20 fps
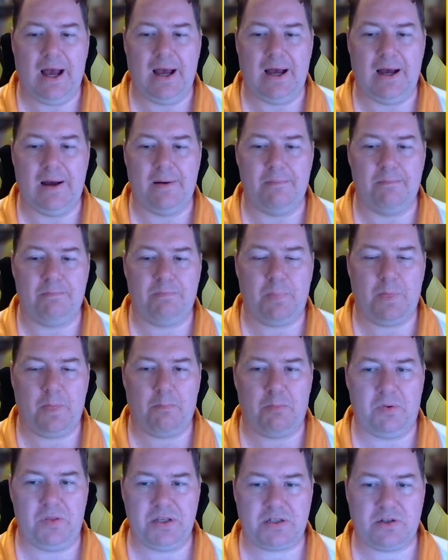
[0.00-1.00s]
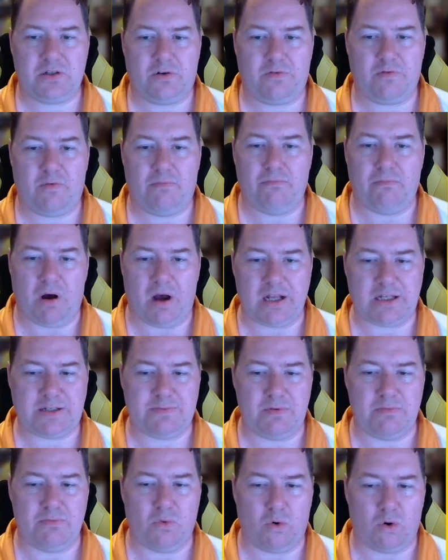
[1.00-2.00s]
But this sort of reminds
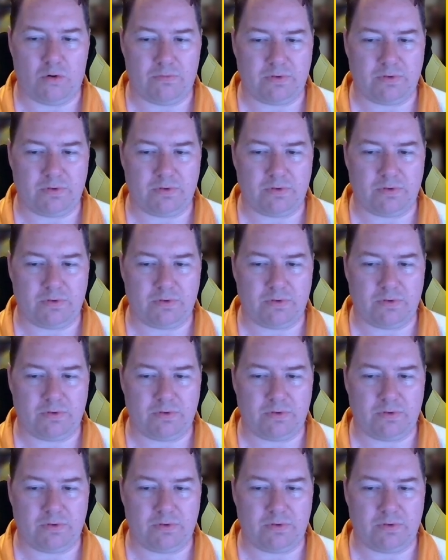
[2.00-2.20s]
me more